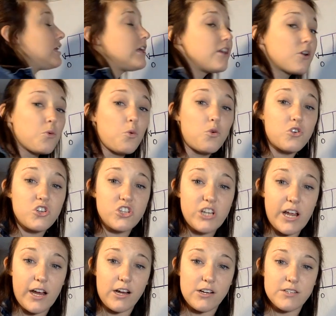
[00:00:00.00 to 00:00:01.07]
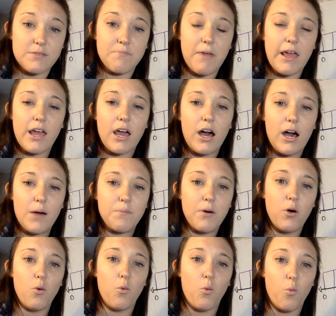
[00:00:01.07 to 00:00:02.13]
equal shares make up
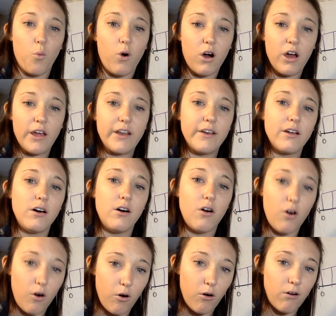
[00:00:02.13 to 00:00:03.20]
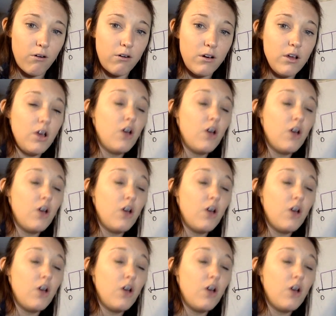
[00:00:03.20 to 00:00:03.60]
one whole.